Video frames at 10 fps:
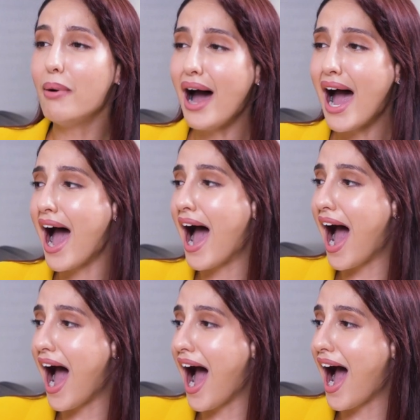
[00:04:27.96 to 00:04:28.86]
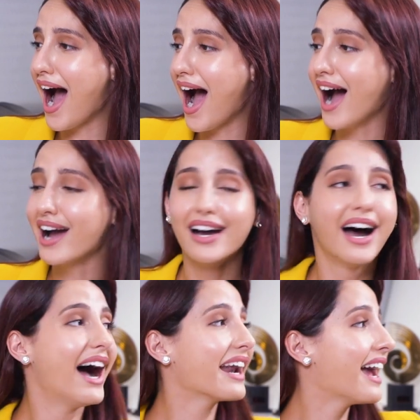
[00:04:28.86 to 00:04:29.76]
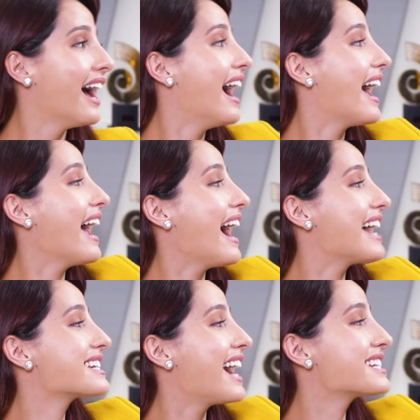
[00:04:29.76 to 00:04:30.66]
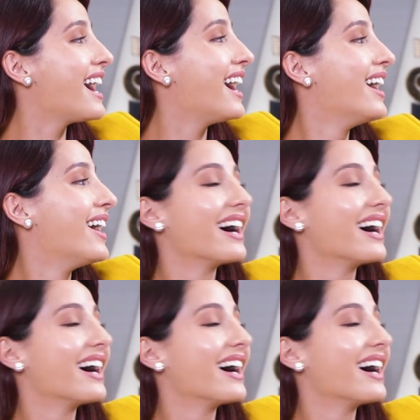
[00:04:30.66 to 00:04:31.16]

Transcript: Bah! Are, hey, aja, aja!